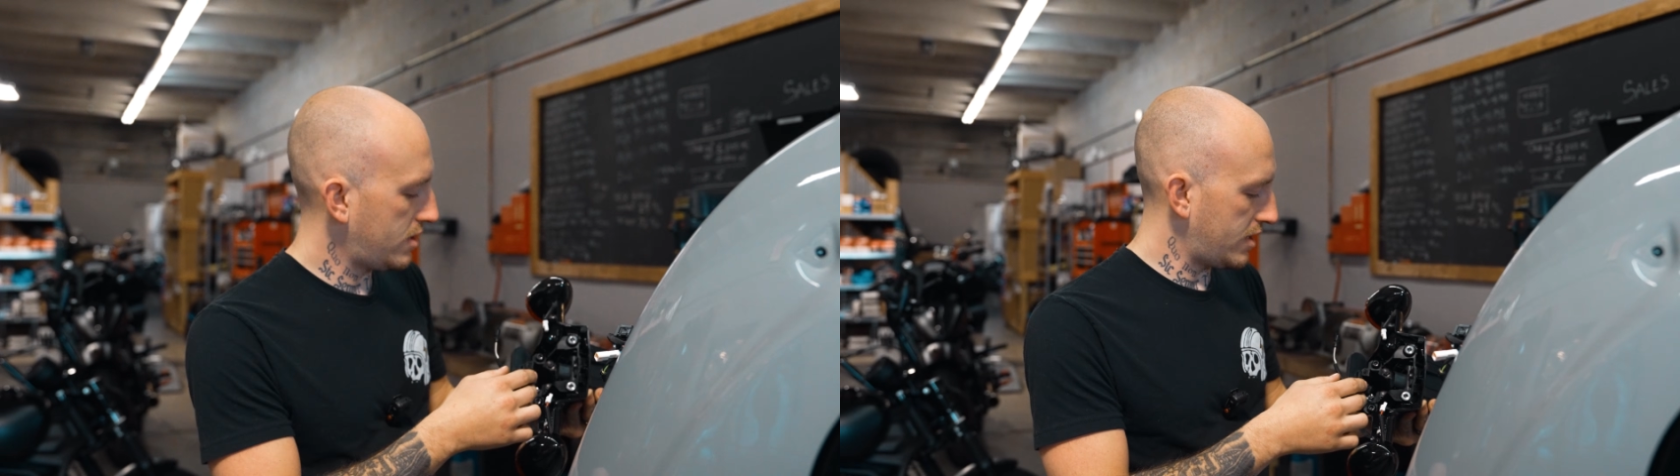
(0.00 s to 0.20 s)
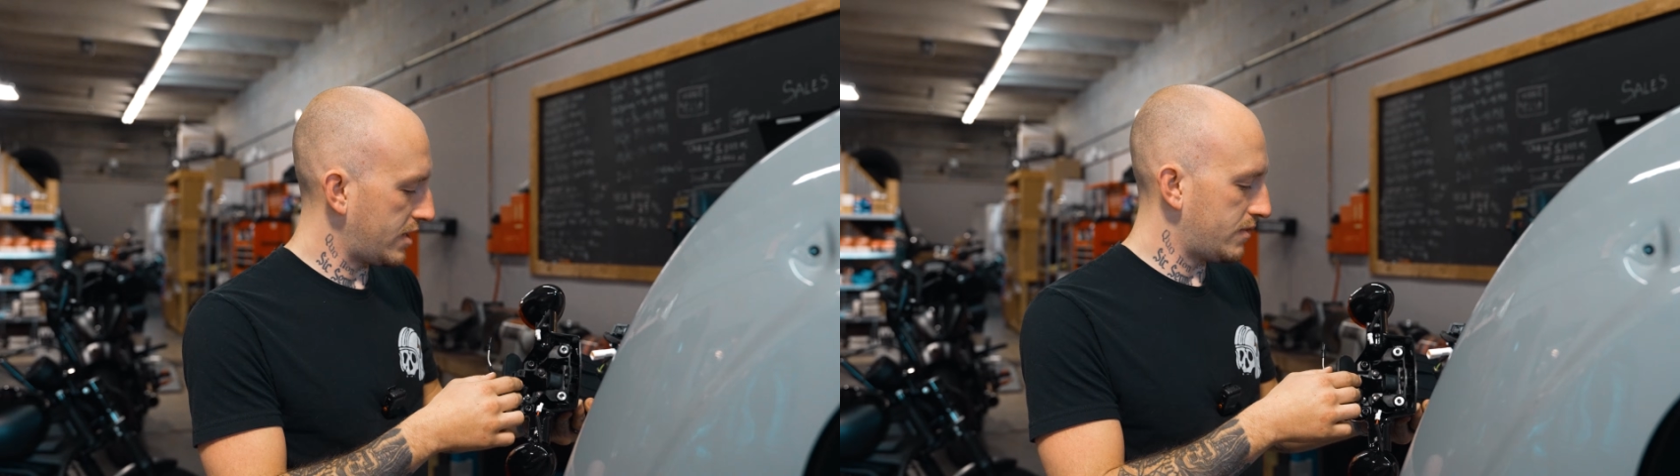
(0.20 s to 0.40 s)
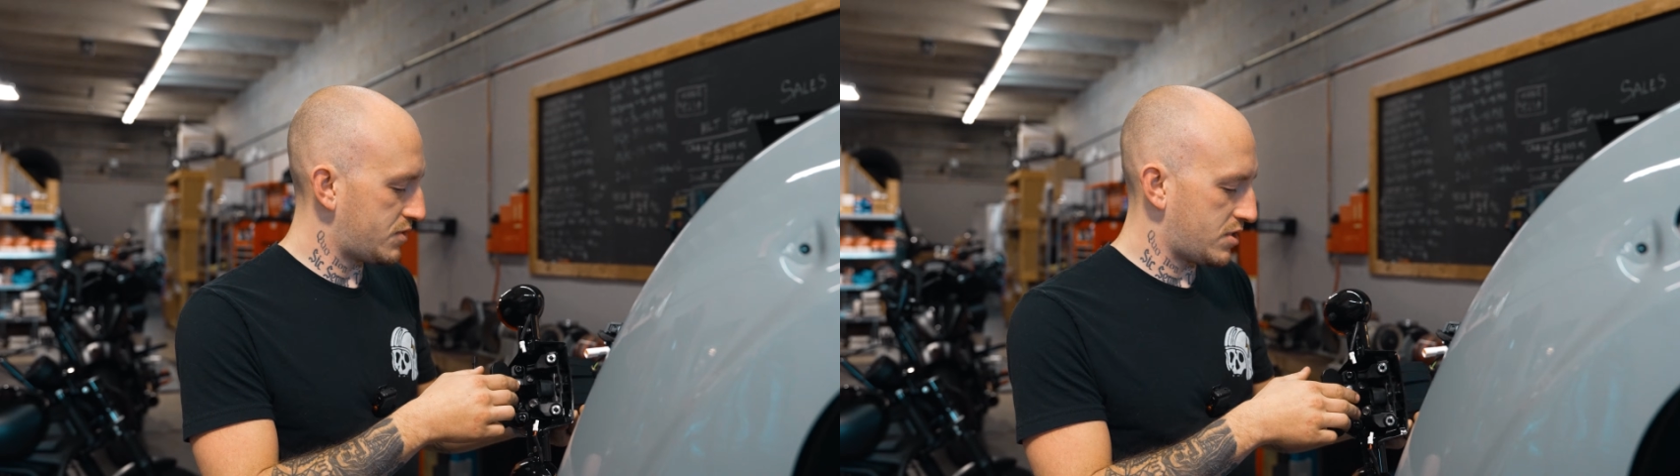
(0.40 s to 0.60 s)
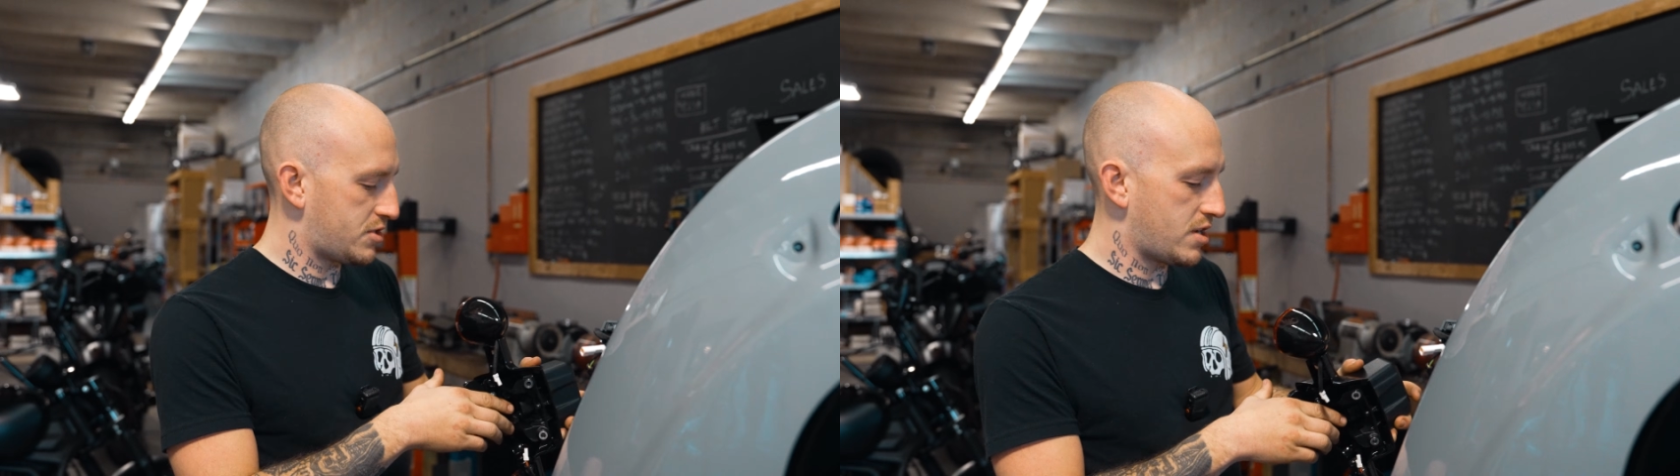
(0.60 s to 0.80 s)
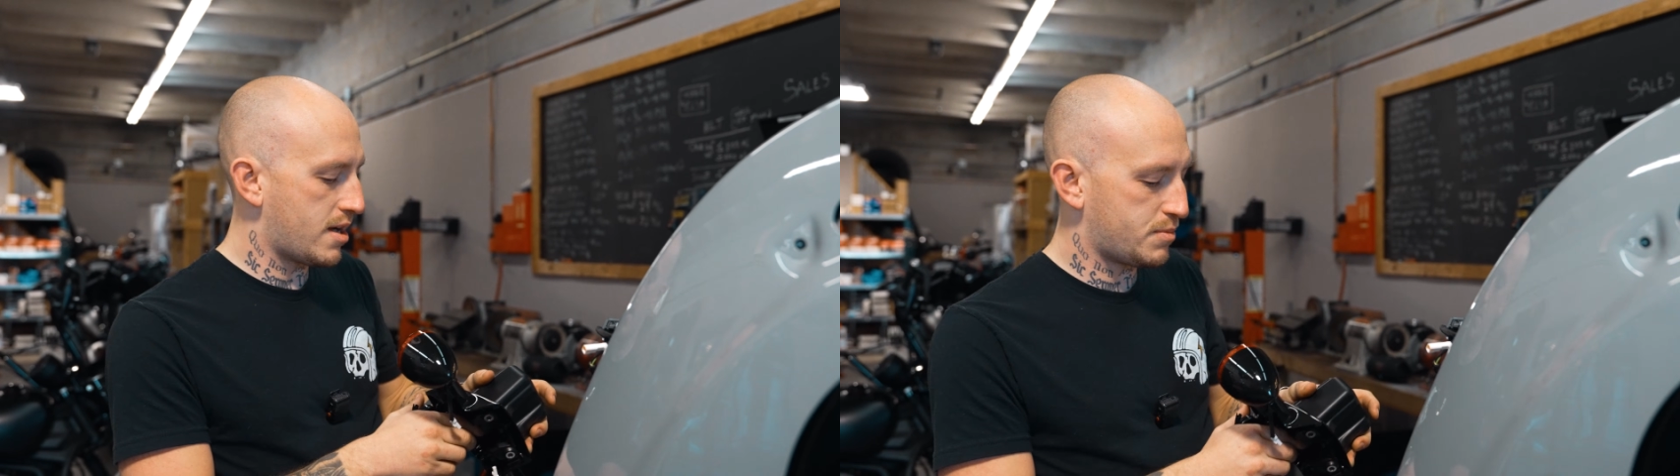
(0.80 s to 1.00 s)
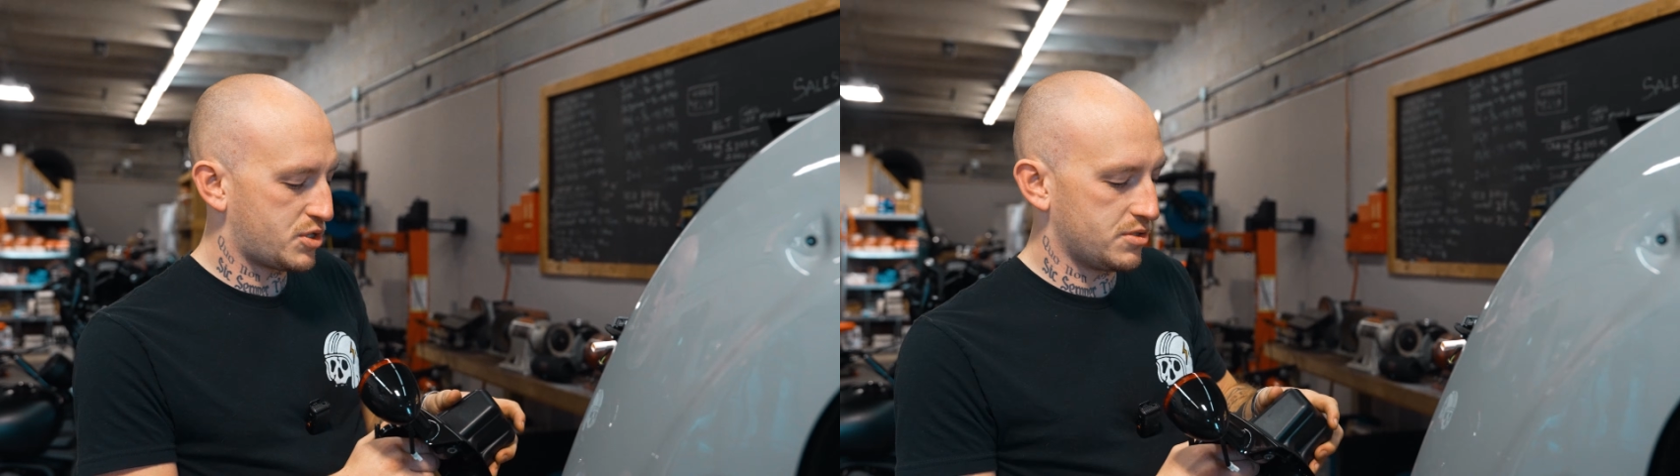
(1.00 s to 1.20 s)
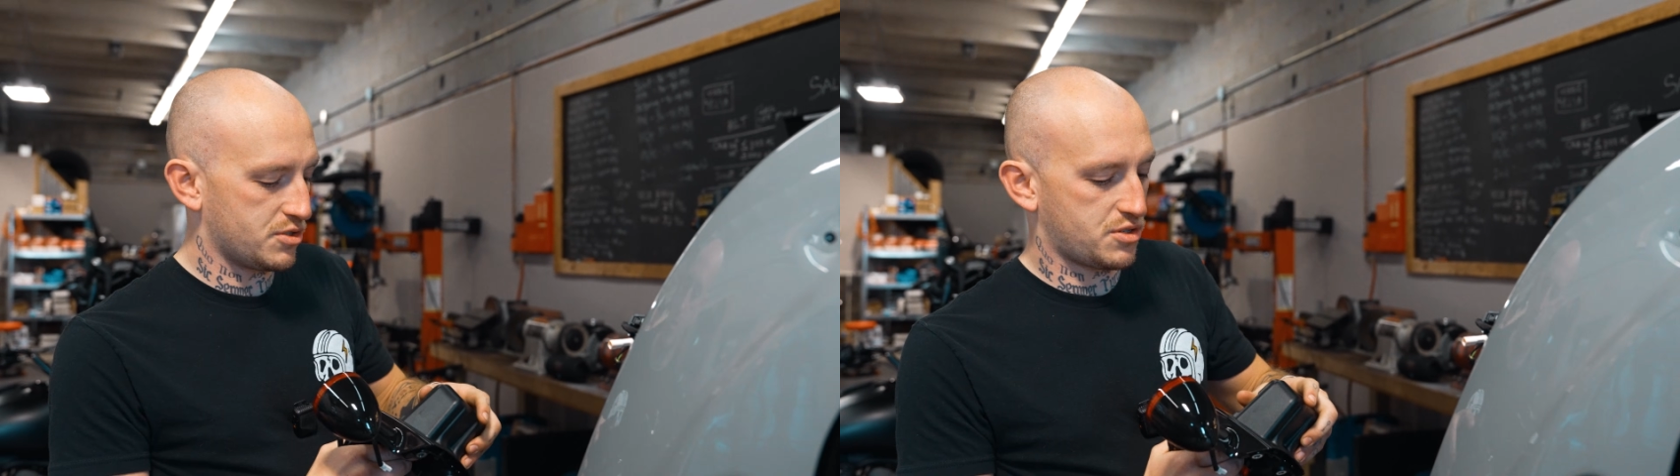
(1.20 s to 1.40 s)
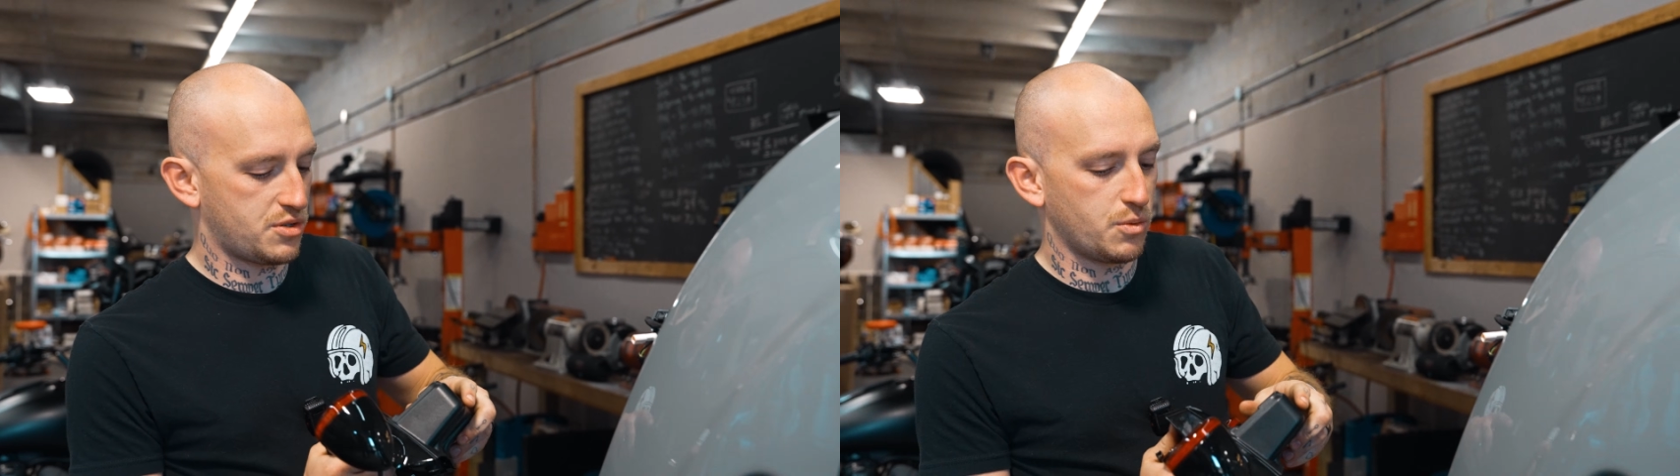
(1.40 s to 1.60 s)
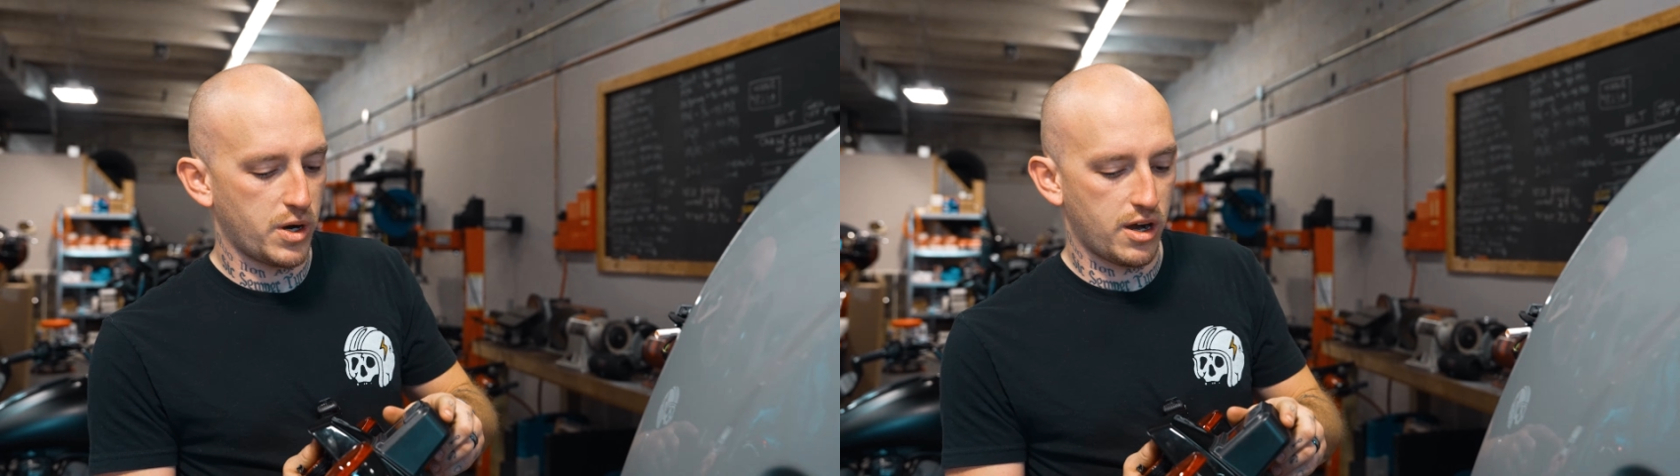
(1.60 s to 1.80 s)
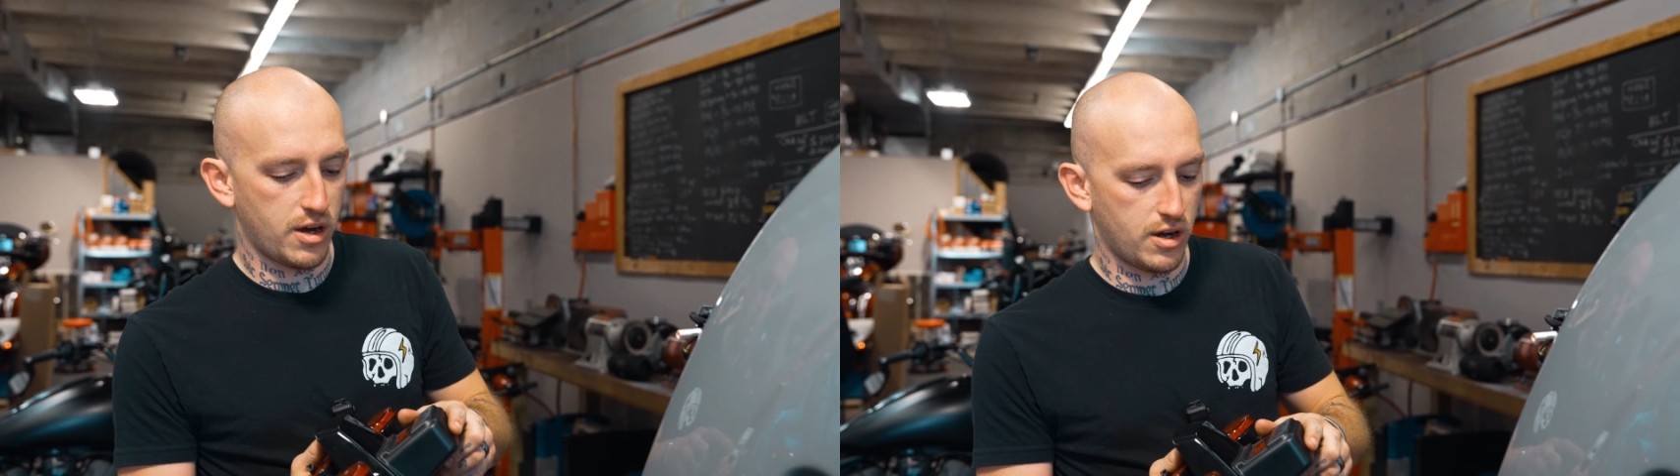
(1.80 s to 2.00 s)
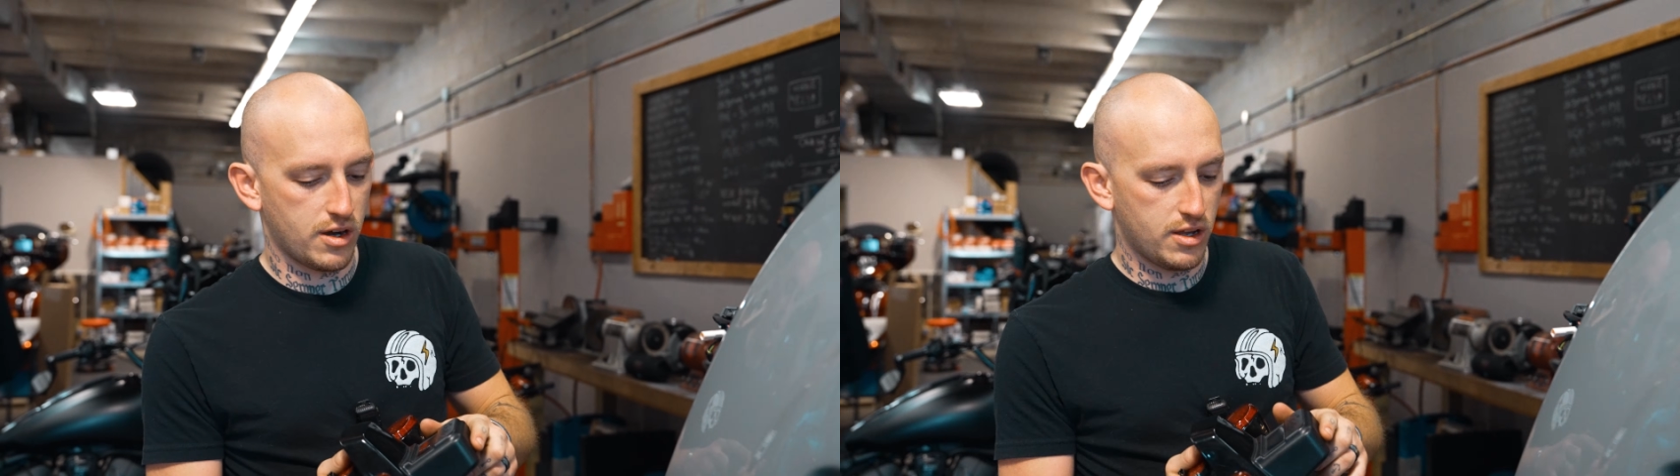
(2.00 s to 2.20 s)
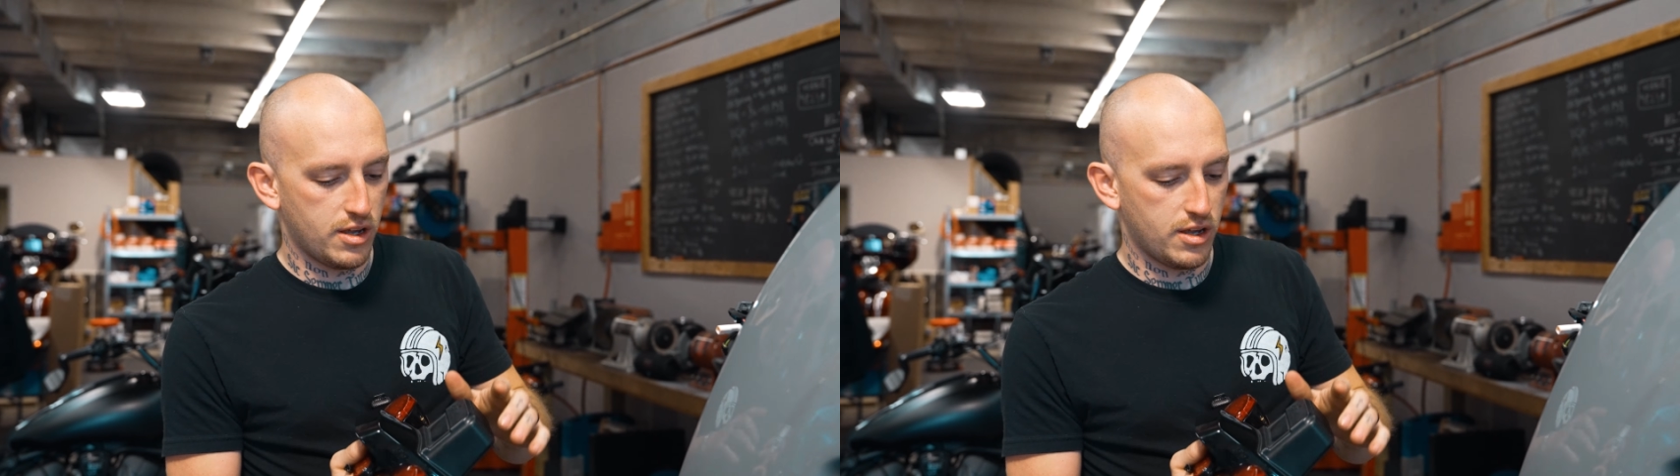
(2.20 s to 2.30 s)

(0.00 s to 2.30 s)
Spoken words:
it gives us options to where